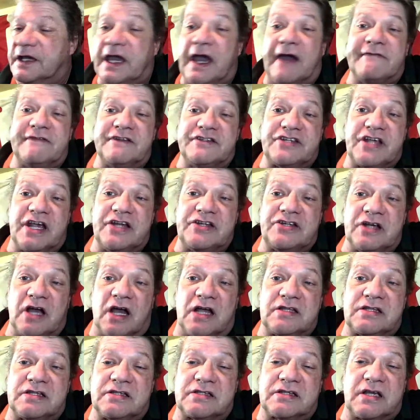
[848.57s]
Kevin J.
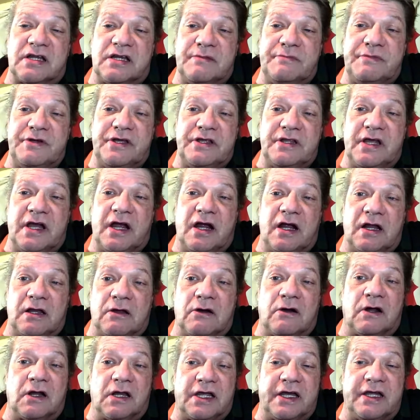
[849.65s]
Johnson's going to be there.
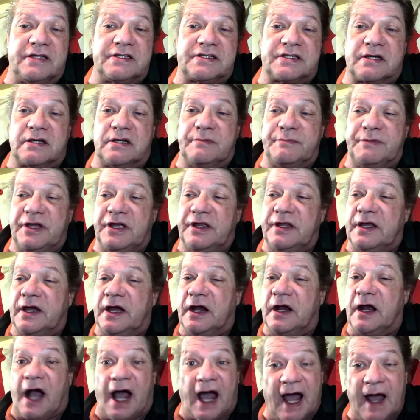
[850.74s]
Laura Lynn's going to be
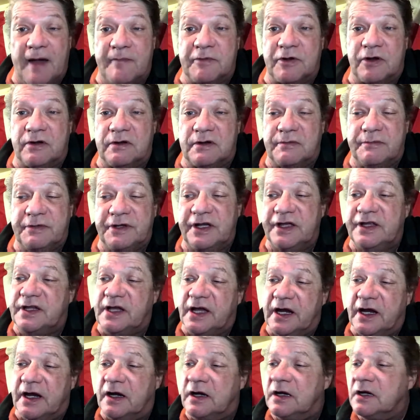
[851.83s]
there. I'm going to be
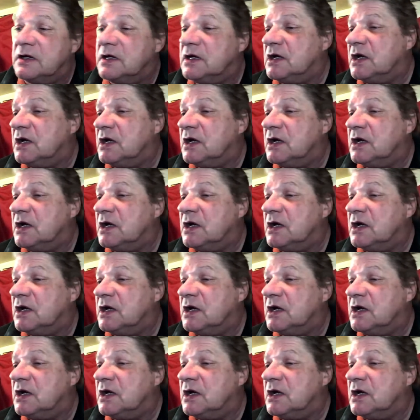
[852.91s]
there.